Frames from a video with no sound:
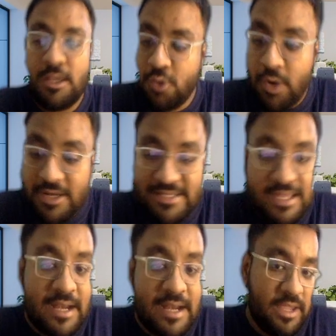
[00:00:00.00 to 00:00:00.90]
You're going to say
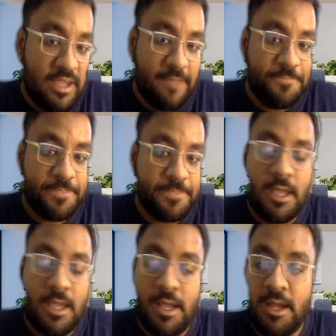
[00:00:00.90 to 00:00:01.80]
that okay,
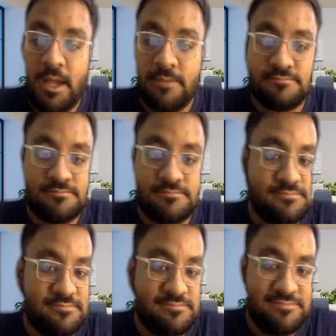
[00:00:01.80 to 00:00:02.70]

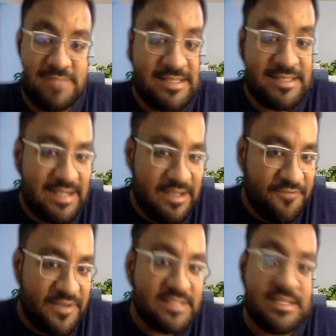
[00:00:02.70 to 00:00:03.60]
there is a
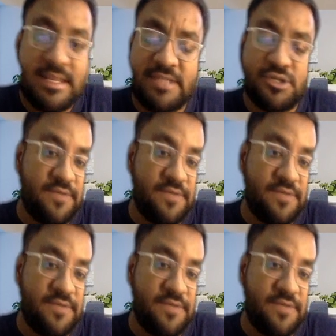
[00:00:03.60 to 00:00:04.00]
difference in the nature of